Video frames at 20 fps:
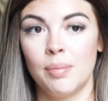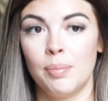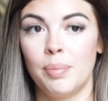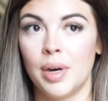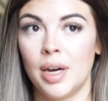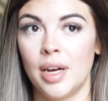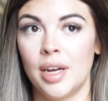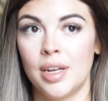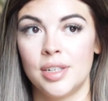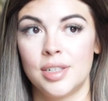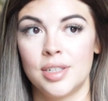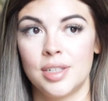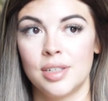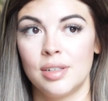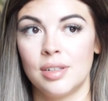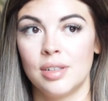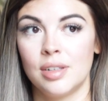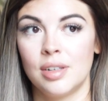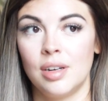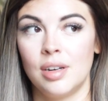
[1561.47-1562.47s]
but
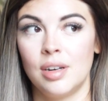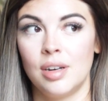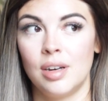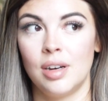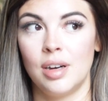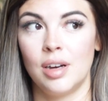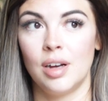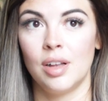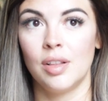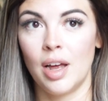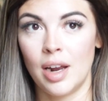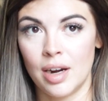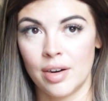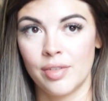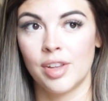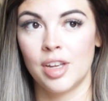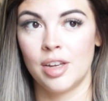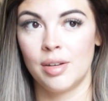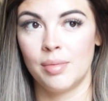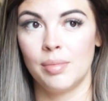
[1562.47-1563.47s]
a lot
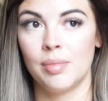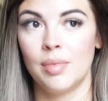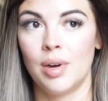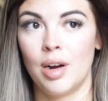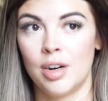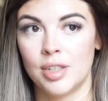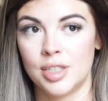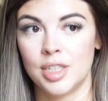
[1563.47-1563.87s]
of them are